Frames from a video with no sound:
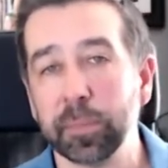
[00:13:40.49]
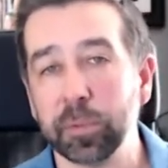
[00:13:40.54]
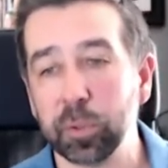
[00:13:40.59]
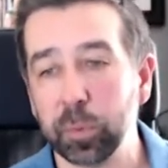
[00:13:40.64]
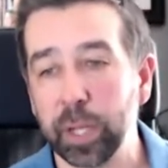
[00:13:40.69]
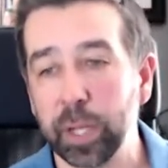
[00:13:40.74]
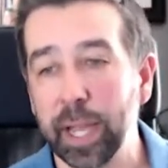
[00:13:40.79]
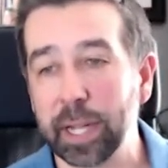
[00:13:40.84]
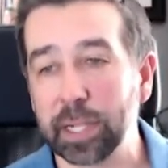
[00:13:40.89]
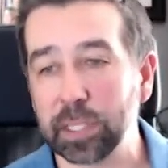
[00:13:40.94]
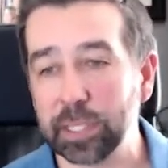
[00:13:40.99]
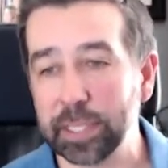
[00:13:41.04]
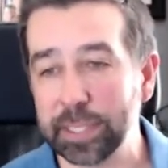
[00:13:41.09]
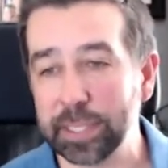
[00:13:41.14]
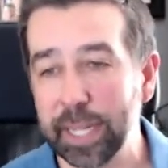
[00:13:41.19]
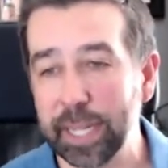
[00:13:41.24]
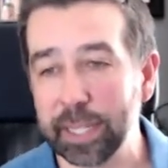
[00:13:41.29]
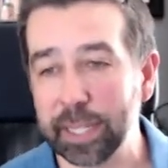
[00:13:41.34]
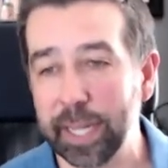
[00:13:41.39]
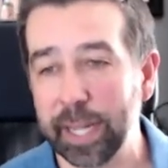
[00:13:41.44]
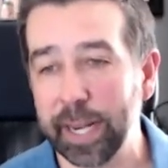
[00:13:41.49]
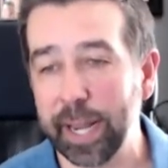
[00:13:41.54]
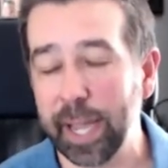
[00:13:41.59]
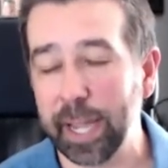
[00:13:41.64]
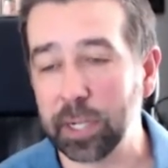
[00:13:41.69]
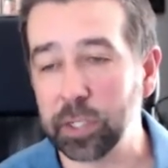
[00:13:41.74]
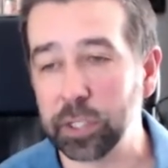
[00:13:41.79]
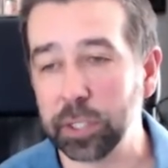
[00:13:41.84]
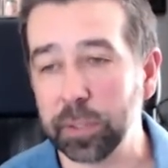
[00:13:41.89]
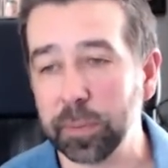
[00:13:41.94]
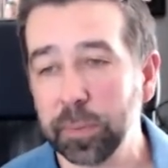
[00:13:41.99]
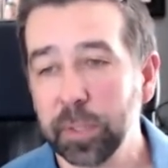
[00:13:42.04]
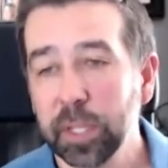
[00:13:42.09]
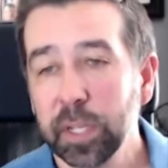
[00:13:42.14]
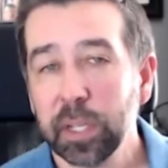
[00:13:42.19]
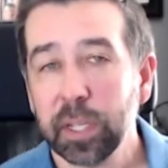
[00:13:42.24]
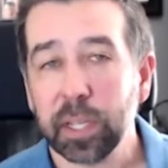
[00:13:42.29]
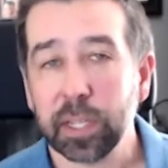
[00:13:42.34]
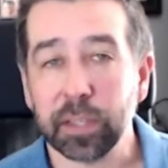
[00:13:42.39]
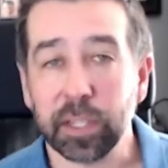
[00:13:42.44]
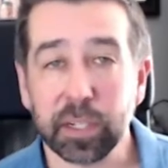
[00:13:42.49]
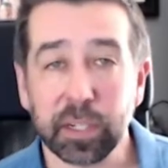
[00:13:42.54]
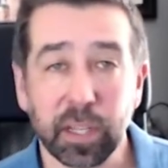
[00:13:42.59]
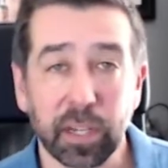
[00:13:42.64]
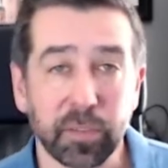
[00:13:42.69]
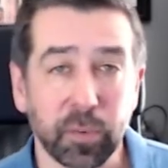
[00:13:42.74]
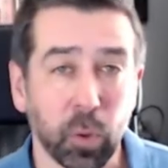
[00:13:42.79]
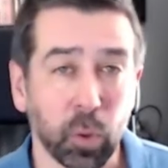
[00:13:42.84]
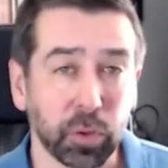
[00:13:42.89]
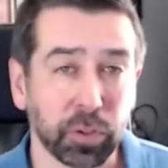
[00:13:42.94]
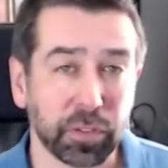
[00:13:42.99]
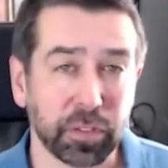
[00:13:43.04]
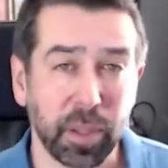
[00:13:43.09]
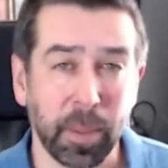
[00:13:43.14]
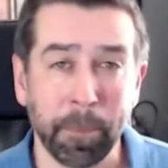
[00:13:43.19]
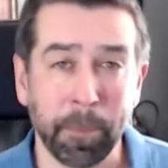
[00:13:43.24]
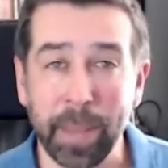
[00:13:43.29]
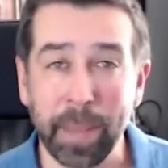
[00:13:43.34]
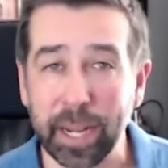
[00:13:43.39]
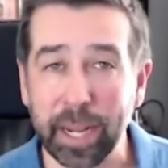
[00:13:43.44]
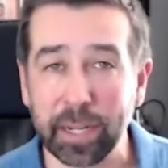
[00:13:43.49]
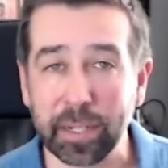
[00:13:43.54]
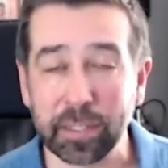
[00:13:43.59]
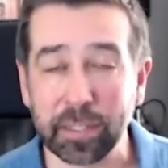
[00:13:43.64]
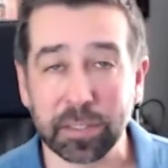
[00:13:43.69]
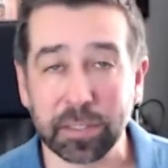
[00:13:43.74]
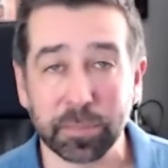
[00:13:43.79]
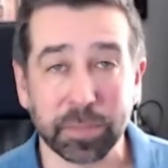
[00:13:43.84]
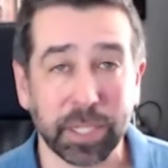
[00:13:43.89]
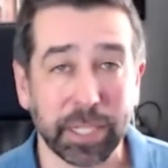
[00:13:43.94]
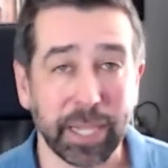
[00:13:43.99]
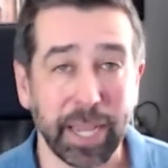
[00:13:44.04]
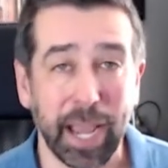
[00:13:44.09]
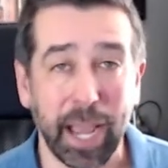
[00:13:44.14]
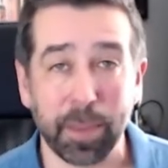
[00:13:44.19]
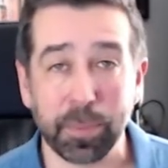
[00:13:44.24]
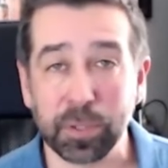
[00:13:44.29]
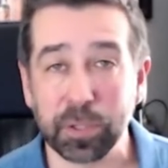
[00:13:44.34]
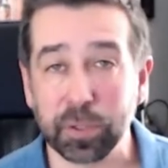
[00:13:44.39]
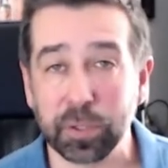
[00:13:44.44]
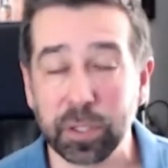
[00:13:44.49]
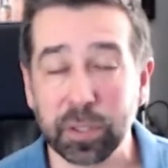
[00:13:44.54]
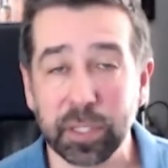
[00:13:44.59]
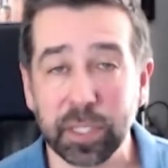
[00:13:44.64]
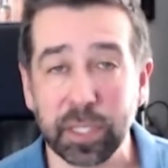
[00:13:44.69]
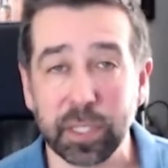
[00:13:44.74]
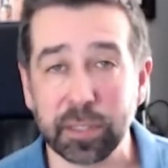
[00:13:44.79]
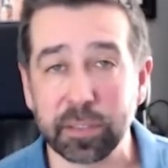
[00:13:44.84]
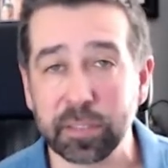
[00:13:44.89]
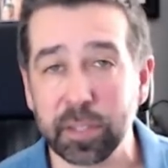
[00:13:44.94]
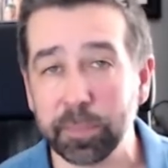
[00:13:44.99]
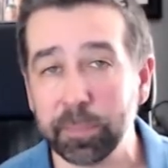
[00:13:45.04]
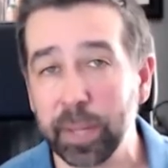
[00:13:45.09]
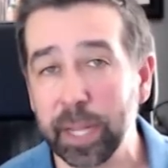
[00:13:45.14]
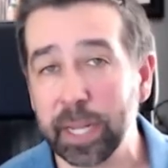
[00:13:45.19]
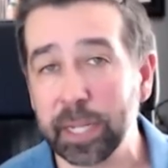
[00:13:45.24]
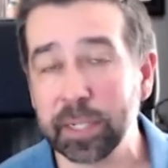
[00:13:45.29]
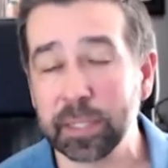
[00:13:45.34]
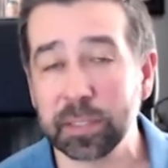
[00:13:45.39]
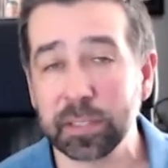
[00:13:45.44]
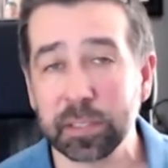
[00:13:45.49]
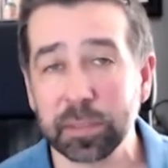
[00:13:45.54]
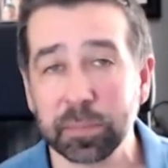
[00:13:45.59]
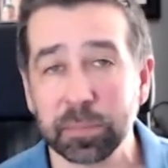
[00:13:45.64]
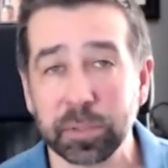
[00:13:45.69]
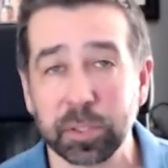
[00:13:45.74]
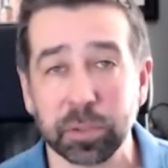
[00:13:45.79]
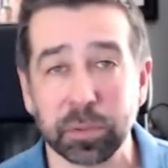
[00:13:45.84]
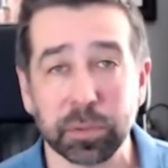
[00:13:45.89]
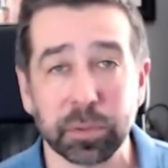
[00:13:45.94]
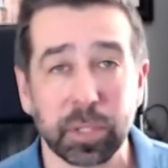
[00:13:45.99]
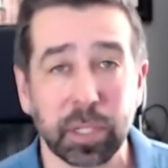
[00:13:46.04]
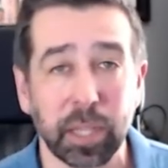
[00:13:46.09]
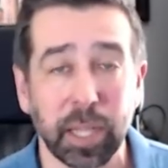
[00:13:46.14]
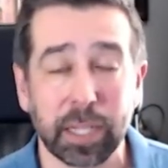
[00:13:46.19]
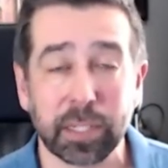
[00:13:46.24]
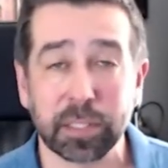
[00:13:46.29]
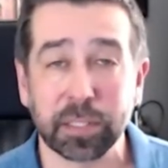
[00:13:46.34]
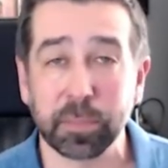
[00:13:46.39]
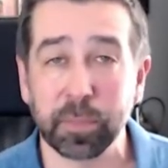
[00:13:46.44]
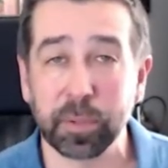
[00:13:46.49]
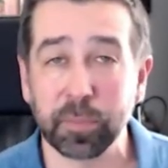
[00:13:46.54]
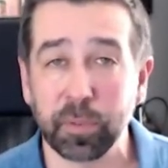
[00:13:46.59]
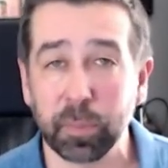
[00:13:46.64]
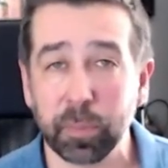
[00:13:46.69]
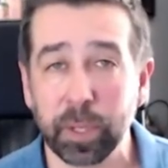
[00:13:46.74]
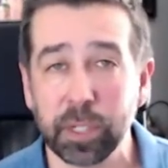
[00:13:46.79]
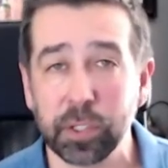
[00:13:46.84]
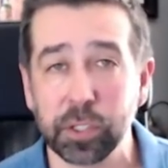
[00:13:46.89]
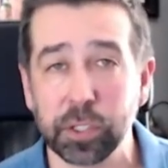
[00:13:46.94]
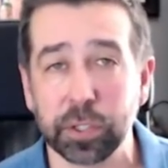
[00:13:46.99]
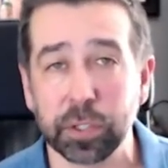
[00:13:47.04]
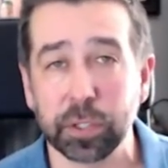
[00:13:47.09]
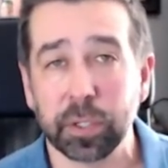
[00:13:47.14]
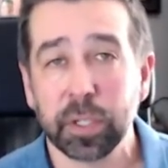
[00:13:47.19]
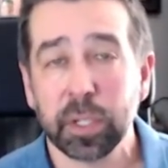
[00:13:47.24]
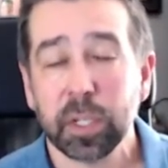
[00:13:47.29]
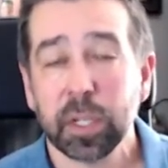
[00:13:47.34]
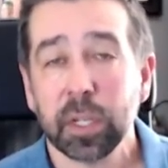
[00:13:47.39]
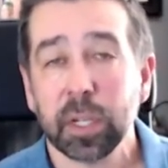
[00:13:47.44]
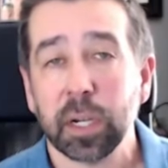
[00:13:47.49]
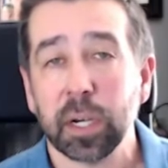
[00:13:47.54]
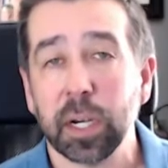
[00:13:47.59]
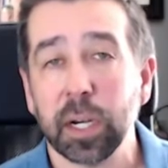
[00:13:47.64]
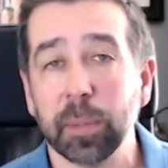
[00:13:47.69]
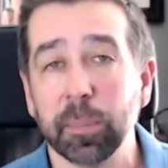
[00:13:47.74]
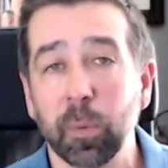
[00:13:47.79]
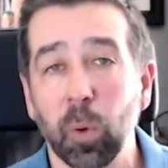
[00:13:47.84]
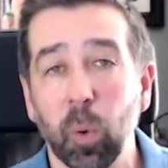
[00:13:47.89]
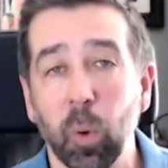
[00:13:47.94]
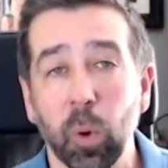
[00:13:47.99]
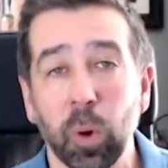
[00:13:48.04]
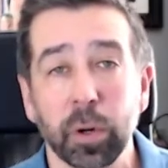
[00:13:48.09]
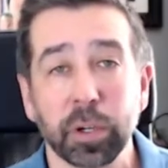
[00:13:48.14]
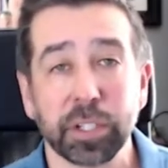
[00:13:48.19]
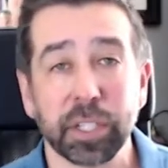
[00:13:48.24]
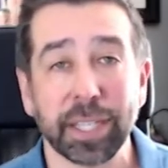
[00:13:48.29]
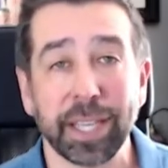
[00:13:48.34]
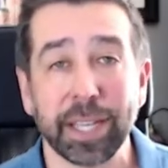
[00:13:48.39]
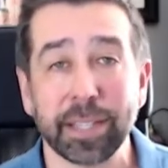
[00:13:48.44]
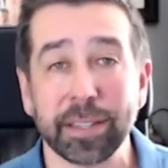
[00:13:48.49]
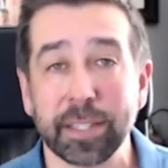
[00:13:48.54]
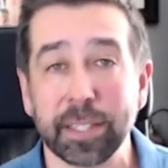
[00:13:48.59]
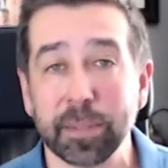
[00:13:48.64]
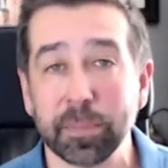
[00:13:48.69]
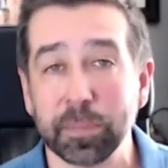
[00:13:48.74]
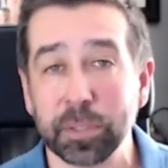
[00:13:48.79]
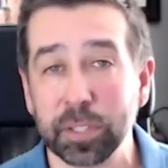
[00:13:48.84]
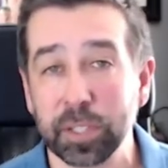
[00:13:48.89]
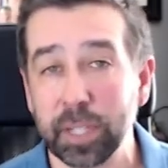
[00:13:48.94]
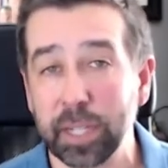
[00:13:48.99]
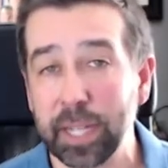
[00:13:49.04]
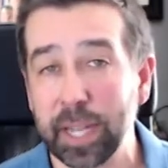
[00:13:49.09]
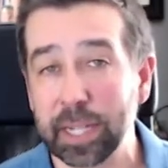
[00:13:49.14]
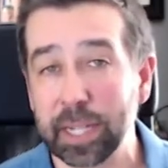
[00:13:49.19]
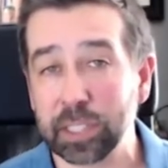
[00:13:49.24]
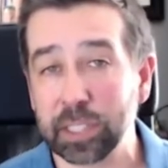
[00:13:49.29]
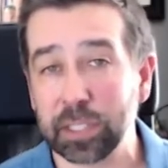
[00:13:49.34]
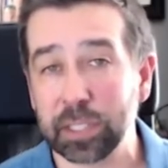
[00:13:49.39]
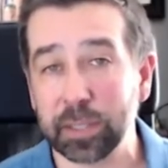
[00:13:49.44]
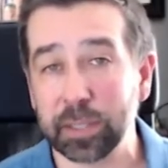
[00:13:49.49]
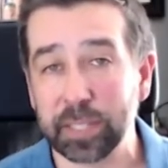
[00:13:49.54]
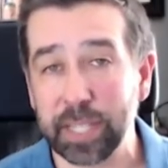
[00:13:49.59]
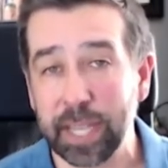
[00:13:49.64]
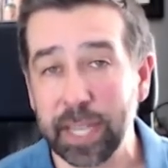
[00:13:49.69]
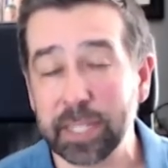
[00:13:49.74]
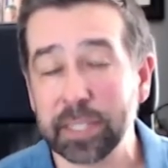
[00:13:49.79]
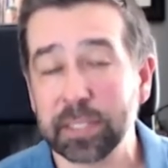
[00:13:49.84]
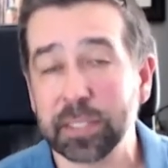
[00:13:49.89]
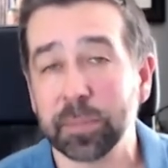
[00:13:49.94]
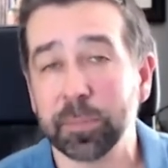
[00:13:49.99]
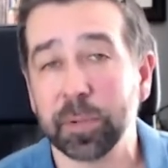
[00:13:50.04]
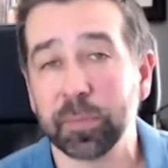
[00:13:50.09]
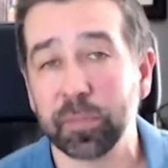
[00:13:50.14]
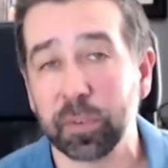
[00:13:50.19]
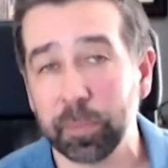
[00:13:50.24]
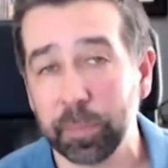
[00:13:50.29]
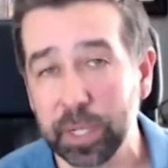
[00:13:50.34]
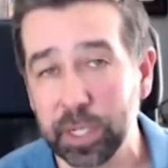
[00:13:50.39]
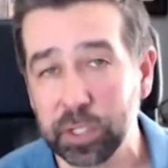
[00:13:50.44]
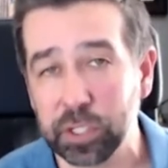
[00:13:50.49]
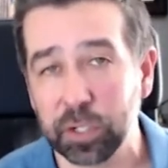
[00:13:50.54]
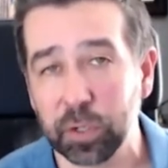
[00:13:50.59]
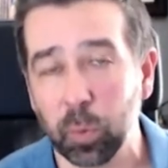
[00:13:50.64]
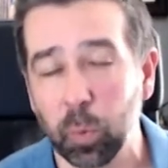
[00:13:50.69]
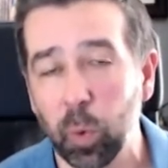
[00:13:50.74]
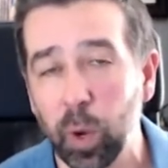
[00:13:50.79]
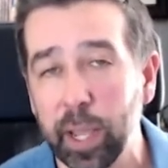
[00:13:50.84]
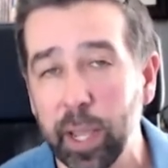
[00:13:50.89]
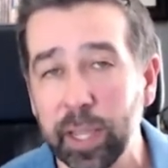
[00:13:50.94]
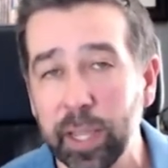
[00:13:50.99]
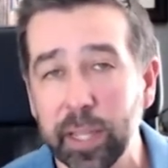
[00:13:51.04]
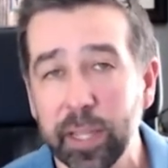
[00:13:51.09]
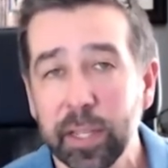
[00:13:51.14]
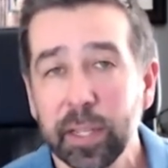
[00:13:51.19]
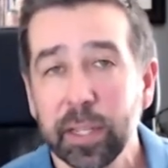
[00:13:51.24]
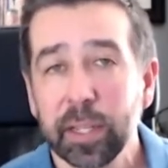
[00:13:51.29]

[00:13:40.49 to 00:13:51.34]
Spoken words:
do we actually take that action. And then, of course, some mechanism to capture the lead, some mechanism to collect some information, or to get them to actually take some information away.